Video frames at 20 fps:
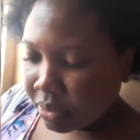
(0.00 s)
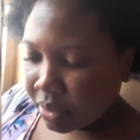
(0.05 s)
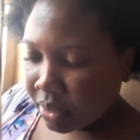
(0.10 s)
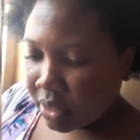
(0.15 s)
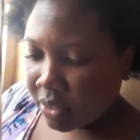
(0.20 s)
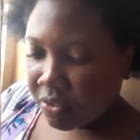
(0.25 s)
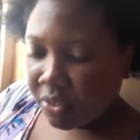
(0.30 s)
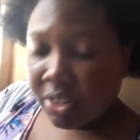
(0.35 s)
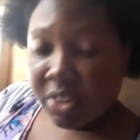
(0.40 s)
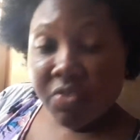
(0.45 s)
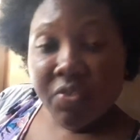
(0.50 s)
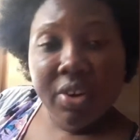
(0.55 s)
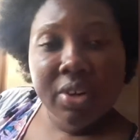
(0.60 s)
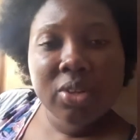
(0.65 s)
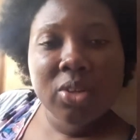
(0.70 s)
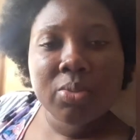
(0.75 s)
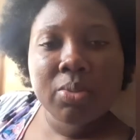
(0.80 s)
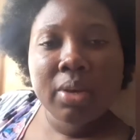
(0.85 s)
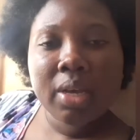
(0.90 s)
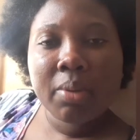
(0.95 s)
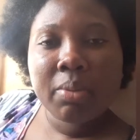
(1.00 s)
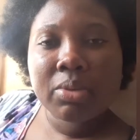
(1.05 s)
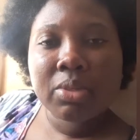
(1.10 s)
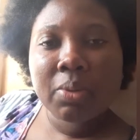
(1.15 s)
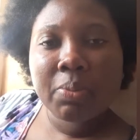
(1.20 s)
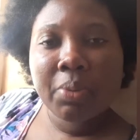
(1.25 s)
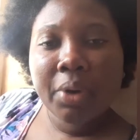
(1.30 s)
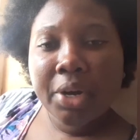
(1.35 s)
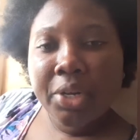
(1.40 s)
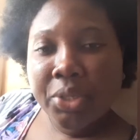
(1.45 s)
for the friend to be able to
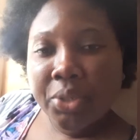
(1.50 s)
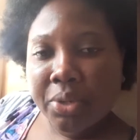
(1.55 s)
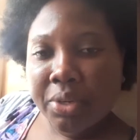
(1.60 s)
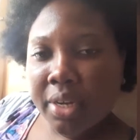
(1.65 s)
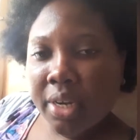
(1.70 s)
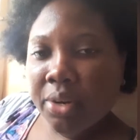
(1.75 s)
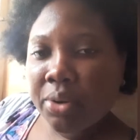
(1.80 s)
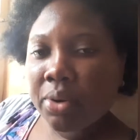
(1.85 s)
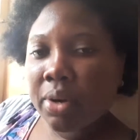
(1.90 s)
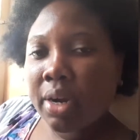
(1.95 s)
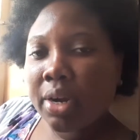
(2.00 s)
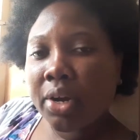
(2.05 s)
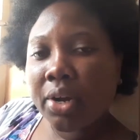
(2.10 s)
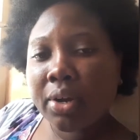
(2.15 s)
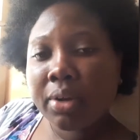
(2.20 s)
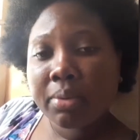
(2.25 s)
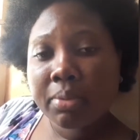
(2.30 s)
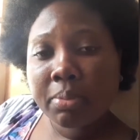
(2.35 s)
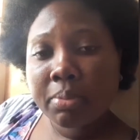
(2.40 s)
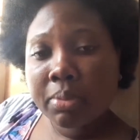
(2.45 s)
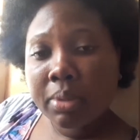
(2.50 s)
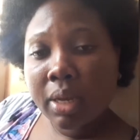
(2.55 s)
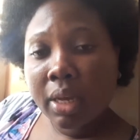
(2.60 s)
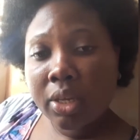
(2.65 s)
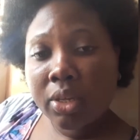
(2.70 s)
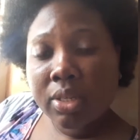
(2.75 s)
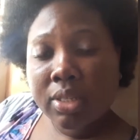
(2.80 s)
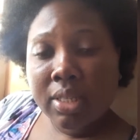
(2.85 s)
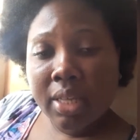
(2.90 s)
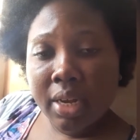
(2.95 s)
point out the error and
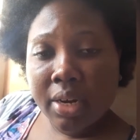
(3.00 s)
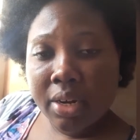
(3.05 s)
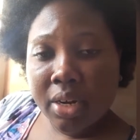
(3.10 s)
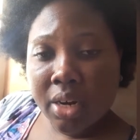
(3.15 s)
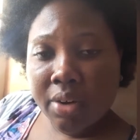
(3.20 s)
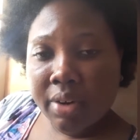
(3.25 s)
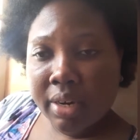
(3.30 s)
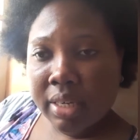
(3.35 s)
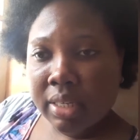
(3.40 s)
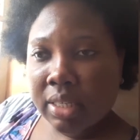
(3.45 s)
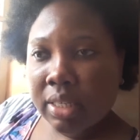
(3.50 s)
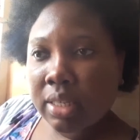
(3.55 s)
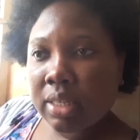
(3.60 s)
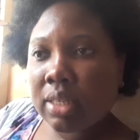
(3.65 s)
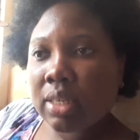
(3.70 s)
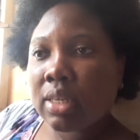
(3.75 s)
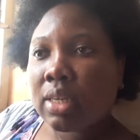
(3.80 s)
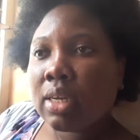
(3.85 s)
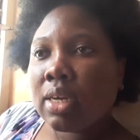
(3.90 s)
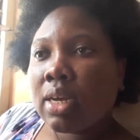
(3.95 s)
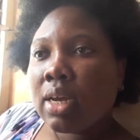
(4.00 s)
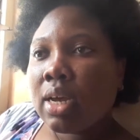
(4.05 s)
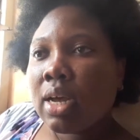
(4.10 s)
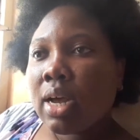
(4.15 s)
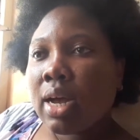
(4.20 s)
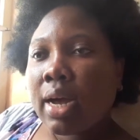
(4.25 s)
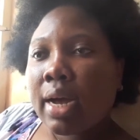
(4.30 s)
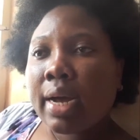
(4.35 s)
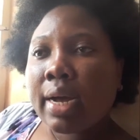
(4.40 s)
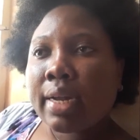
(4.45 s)
you stand corrected.
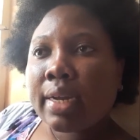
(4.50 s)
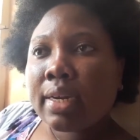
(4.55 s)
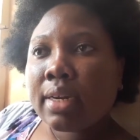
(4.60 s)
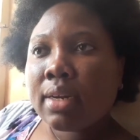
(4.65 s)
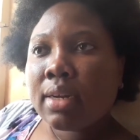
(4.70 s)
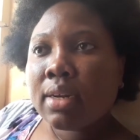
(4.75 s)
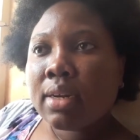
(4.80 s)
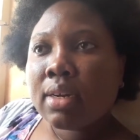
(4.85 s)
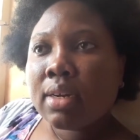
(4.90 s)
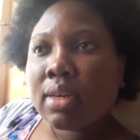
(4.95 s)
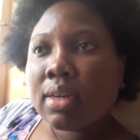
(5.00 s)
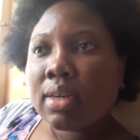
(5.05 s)
And